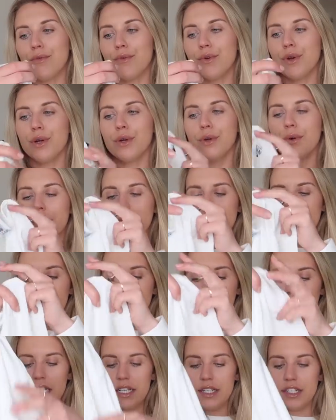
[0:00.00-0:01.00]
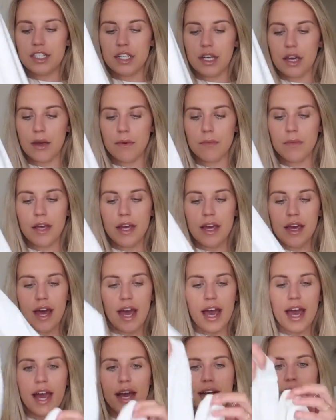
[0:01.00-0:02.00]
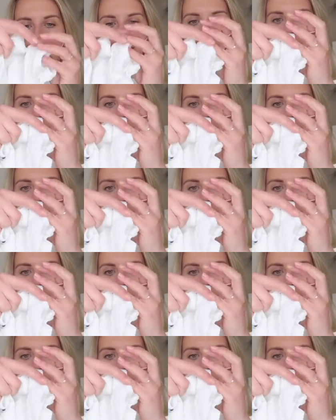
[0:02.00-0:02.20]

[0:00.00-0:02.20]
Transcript: Rue in a medium and